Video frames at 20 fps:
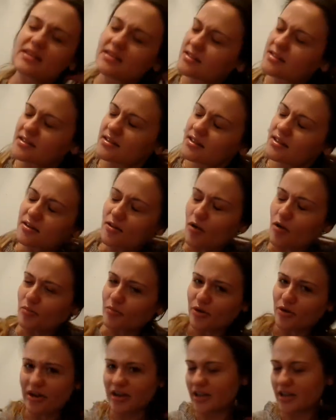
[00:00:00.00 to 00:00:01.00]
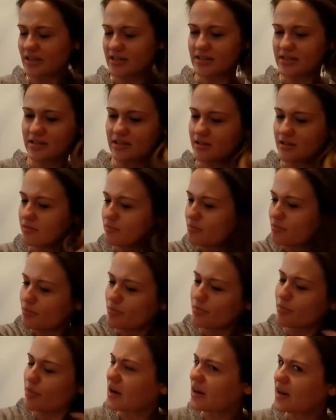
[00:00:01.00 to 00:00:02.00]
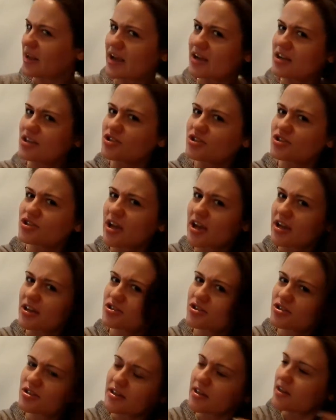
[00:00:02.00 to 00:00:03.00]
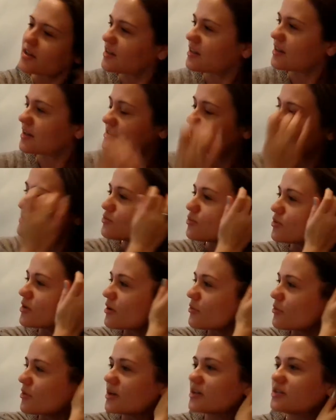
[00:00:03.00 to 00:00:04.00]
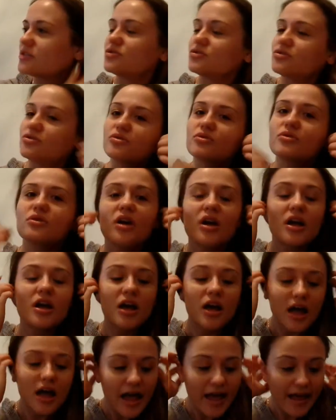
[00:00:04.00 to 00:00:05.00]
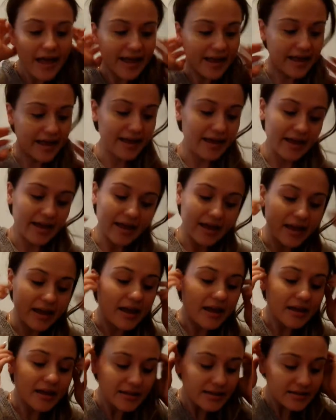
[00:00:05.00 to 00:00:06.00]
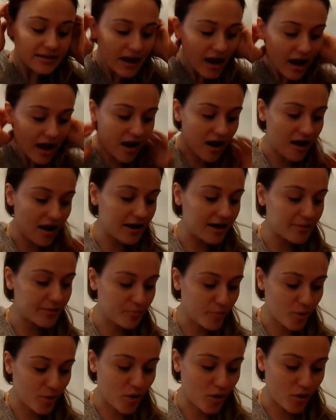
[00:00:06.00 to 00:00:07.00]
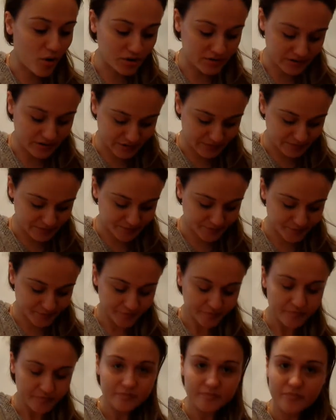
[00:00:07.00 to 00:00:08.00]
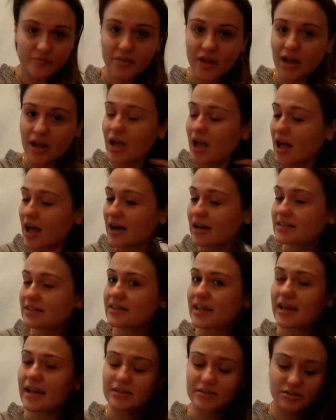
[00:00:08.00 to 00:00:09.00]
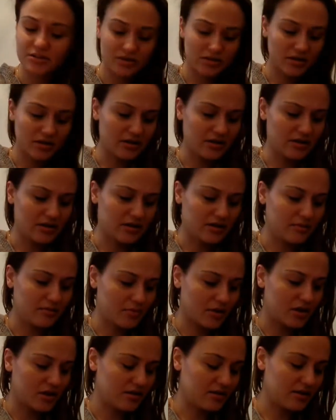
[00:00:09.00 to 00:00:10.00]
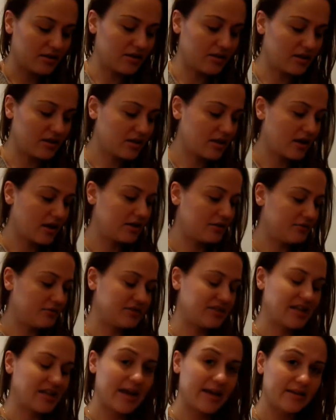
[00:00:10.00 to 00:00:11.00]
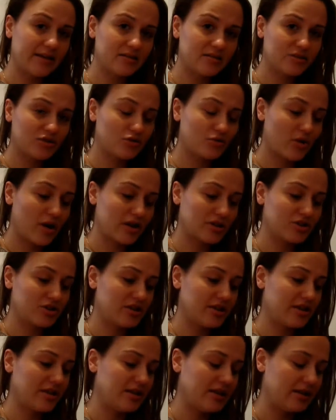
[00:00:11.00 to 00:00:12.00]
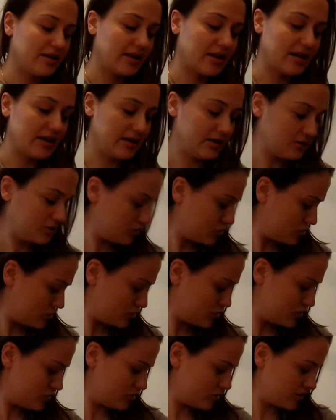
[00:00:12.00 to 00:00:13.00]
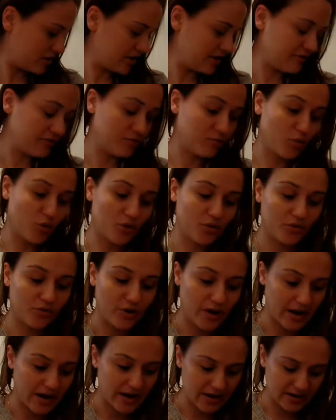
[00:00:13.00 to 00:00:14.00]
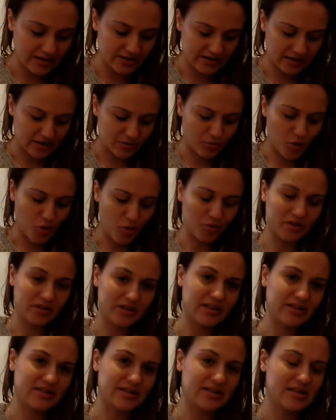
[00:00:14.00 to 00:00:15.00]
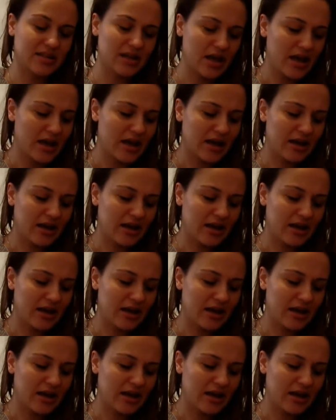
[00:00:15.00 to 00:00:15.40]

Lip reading: it's an ombre, it's a balayage, actually, that's what I wanted to do. And I bought a taint, kind of a taint, to actually get it to look even more gray, because at the moment it's